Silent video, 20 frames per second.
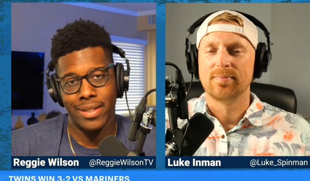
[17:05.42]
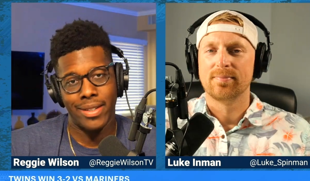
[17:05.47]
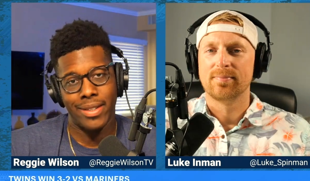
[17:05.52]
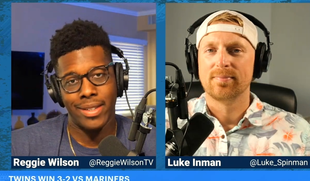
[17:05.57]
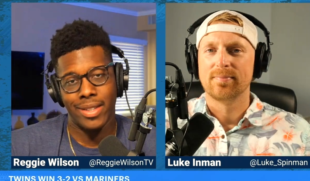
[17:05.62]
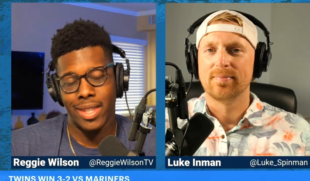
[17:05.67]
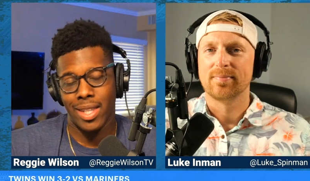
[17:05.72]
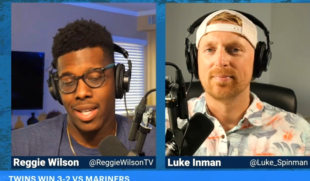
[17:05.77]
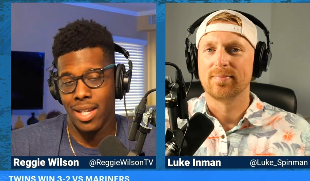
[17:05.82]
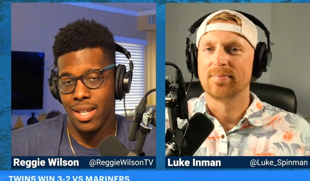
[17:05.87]

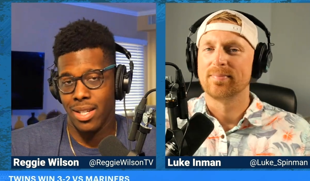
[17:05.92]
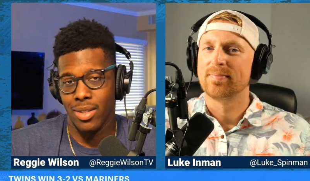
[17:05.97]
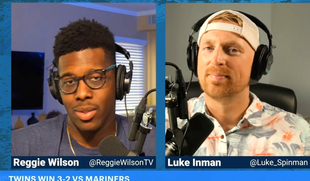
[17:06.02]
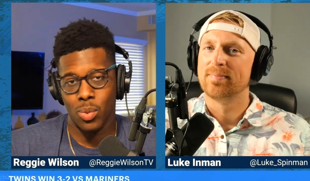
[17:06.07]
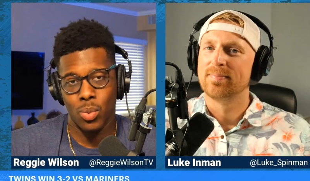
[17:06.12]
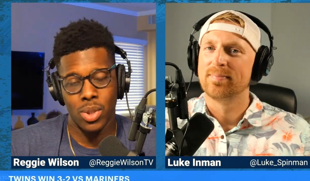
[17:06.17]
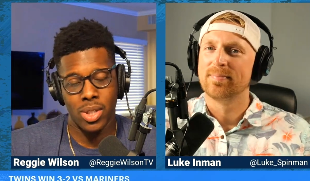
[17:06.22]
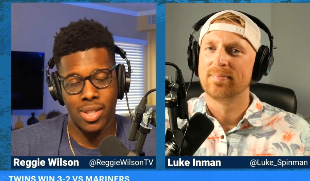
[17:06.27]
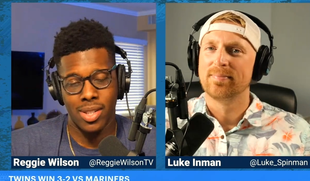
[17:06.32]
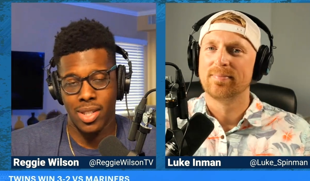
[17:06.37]
Speaker 1: things would
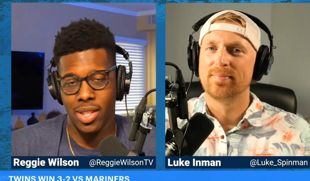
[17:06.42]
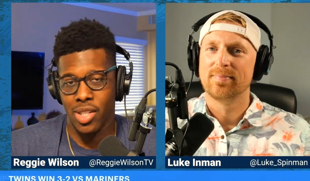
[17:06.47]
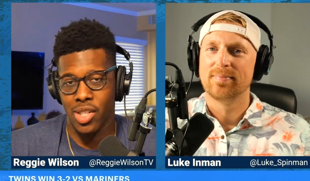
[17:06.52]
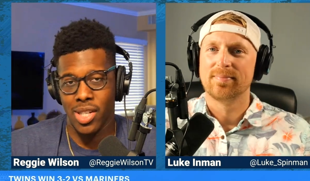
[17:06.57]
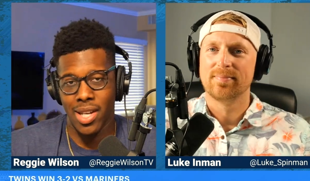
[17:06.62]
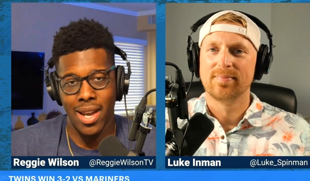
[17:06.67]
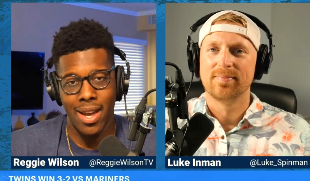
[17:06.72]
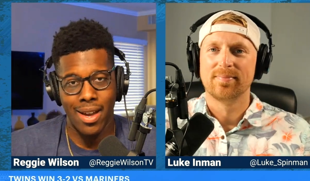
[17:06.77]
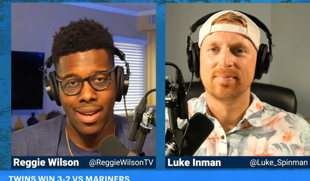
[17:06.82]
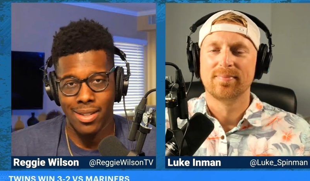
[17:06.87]

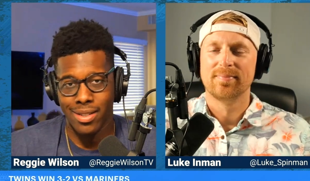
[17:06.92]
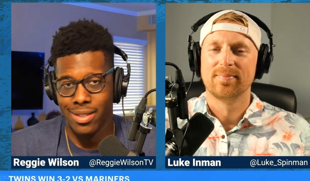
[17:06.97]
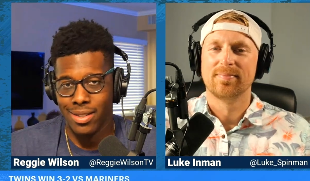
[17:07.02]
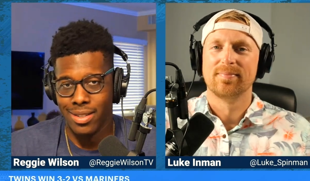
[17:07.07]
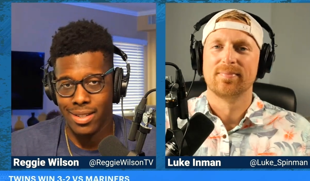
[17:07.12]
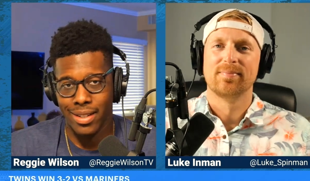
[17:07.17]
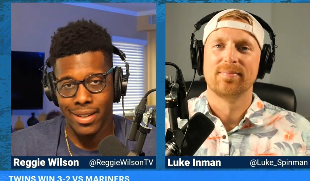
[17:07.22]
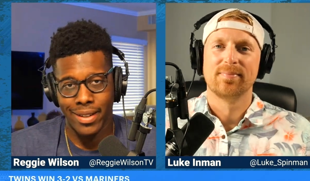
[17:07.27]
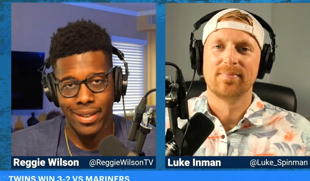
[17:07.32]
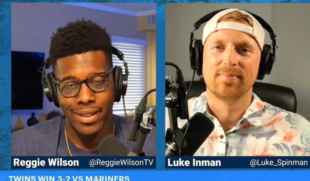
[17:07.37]
suggest
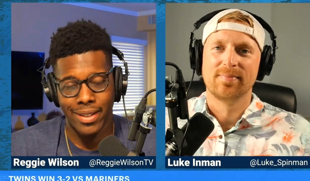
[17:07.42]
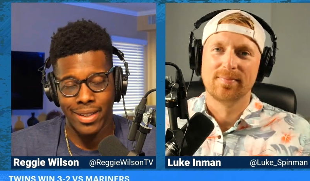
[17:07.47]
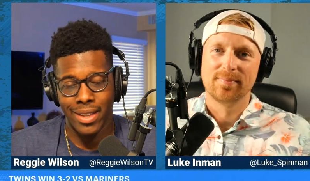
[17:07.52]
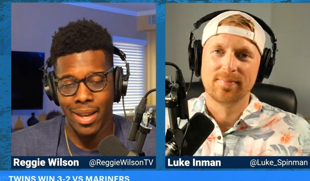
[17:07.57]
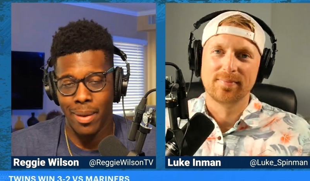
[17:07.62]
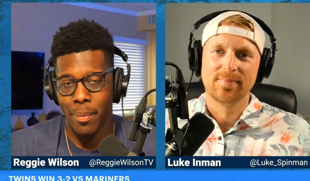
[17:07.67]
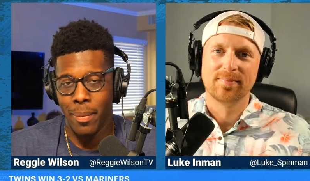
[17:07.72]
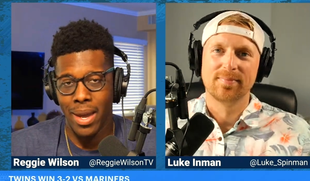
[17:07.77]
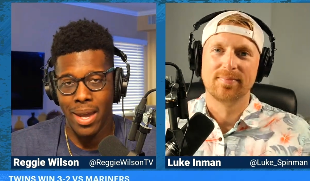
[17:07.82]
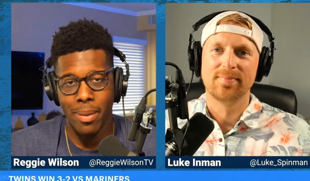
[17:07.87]
that
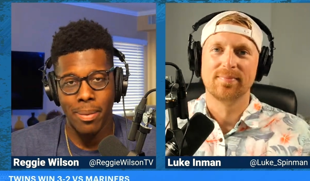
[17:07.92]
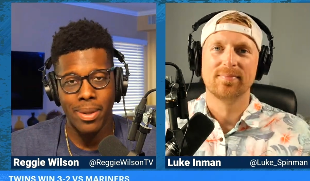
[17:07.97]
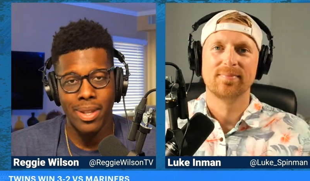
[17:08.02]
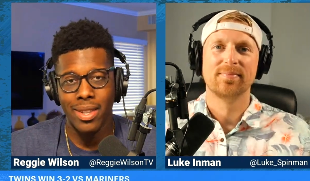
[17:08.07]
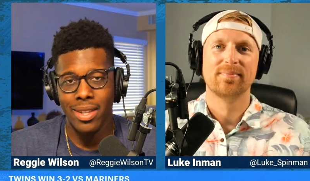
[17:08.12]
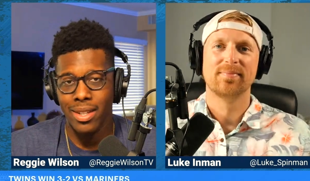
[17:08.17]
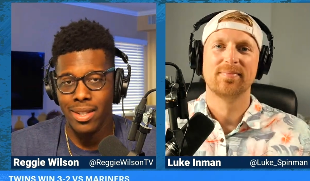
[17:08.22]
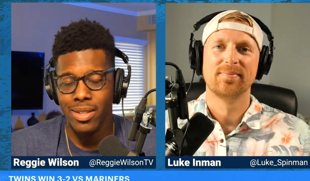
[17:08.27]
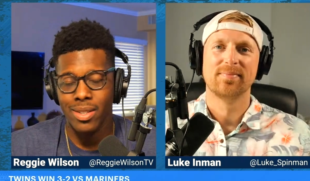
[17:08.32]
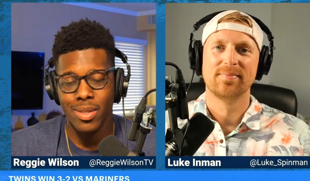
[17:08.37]
maybe
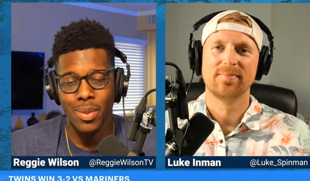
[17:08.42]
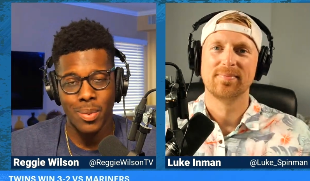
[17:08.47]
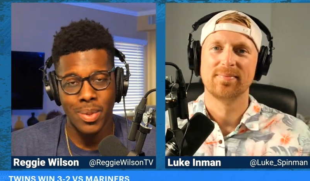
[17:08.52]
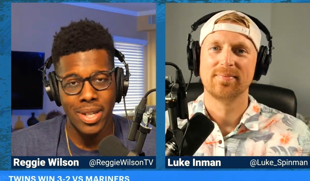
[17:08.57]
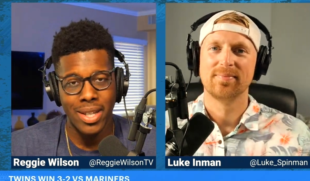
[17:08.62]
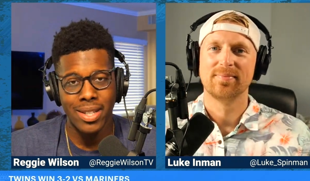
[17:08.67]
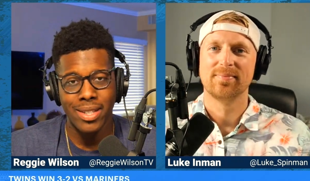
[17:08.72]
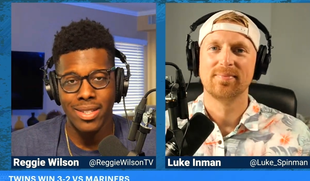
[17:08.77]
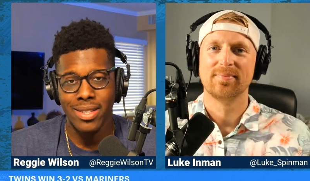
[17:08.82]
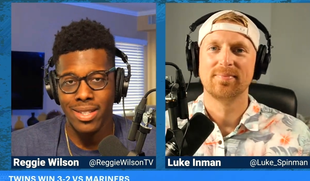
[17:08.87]
this
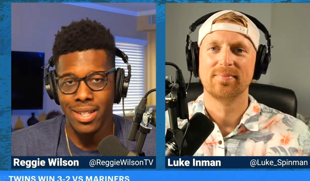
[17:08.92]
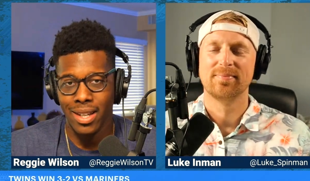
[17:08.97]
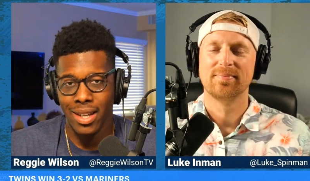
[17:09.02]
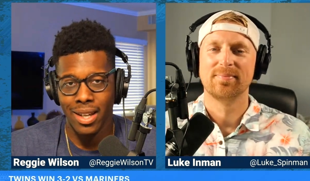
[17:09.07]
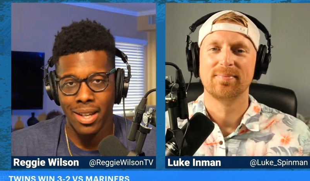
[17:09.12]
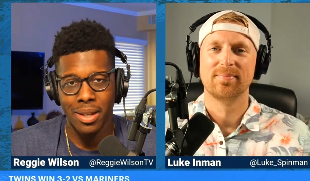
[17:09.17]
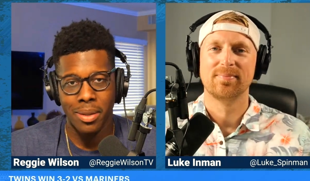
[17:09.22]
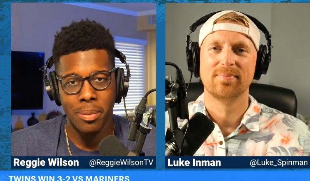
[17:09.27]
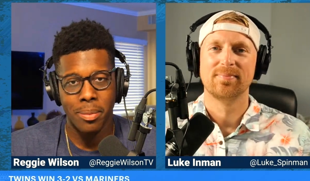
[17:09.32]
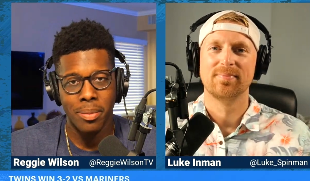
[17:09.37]
Twins
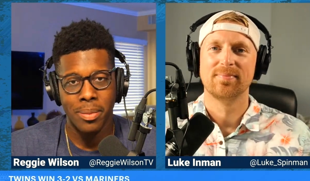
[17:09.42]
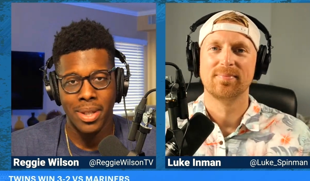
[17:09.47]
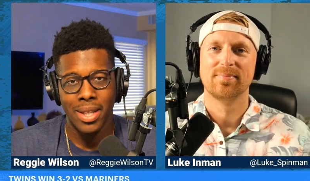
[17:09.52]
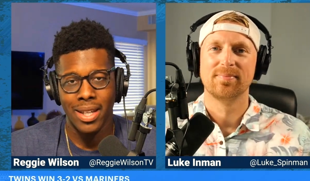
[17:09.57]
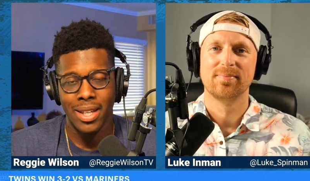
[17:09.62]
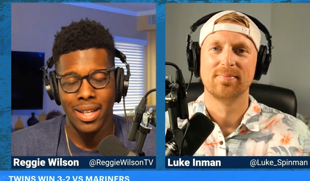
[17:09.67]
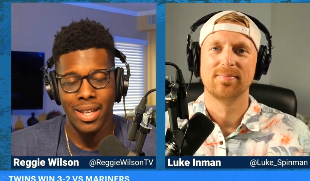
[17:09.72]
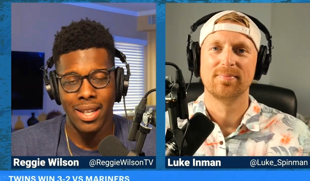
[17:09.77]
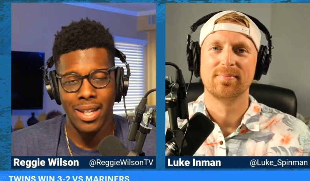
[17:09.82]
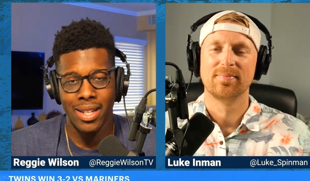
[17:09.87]
team
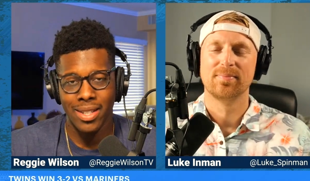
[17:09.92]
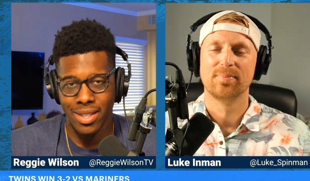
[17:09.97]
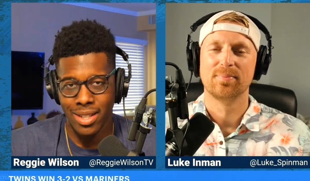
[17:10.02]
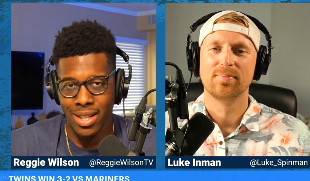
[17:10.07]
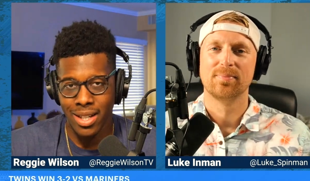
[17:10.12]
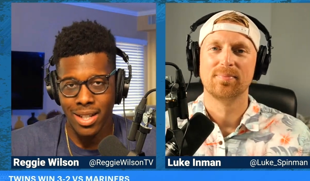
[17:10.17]
is good.